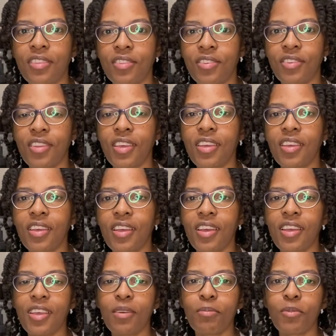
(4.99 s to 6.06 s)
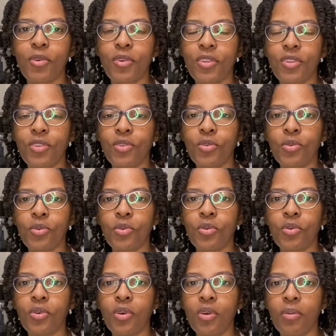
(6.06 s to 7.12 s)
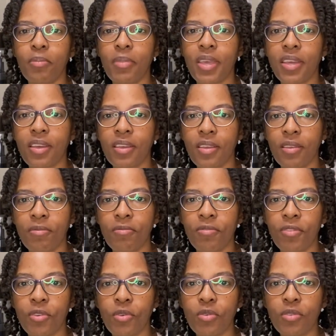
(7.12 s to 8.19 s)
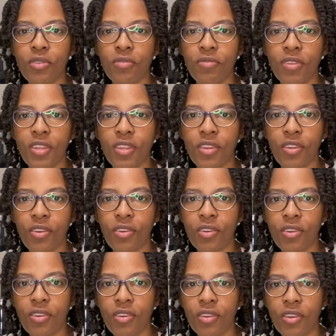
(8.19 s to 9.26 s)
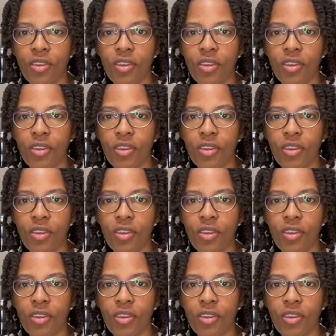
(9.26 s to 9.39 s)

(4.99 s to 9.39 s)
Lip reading: Today I am going to make an infused vinegar,